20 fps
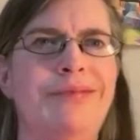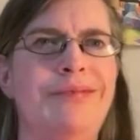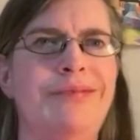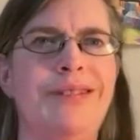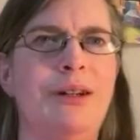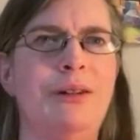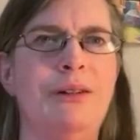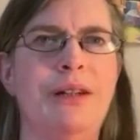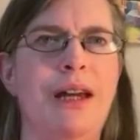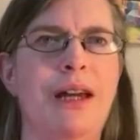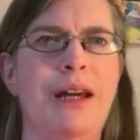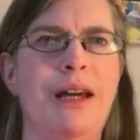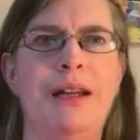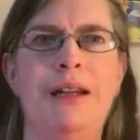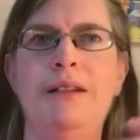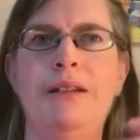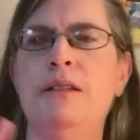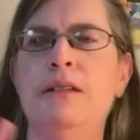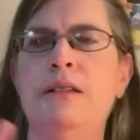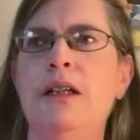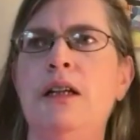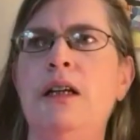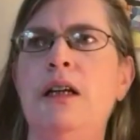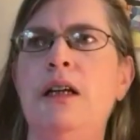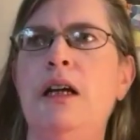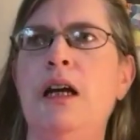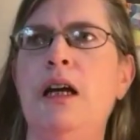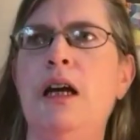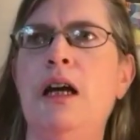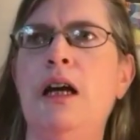Don't get it.
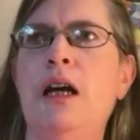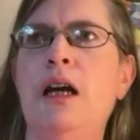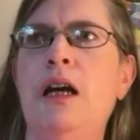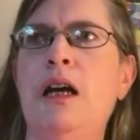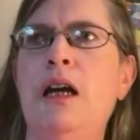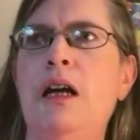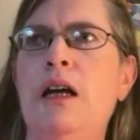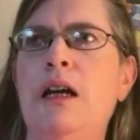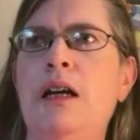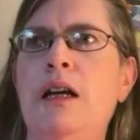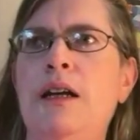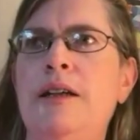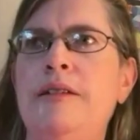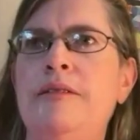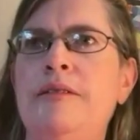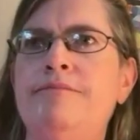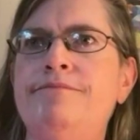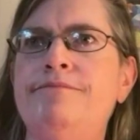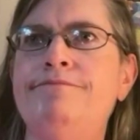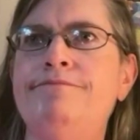Saw